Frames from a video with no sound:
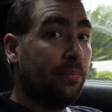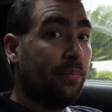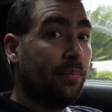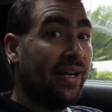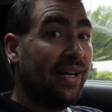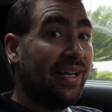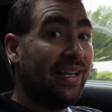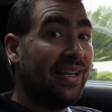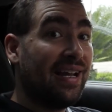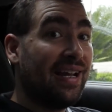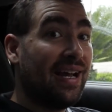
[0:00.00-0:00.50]

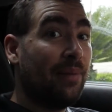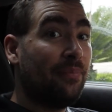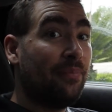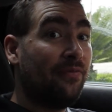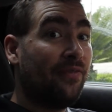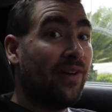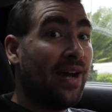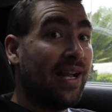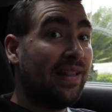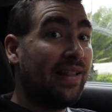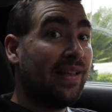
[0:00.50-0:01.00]
but I'm
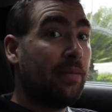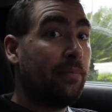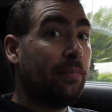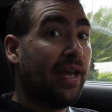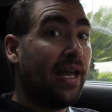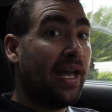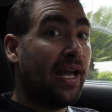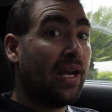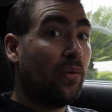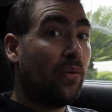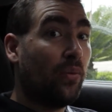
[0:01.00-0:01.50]
finally
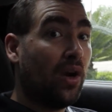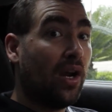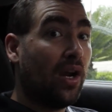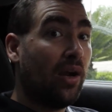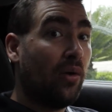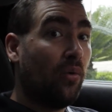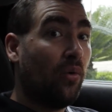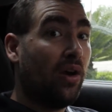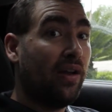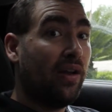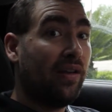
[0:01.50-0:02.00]
back where
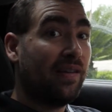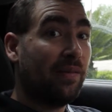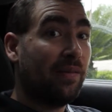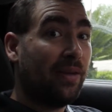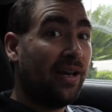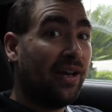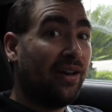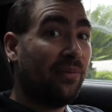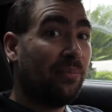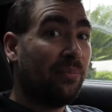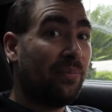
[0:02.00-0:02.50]
I was
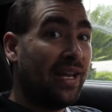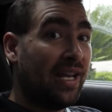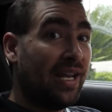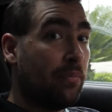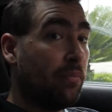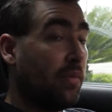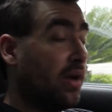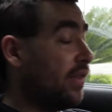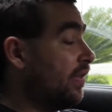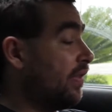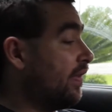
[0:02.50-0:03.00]
about
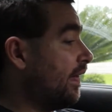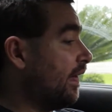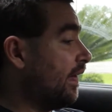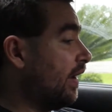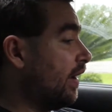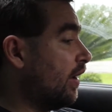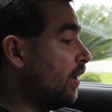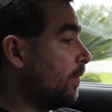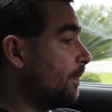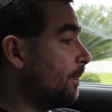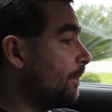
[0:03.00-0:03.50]
eight months
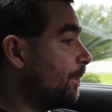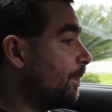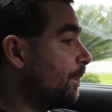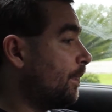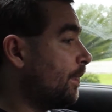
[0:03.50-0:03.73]
ago.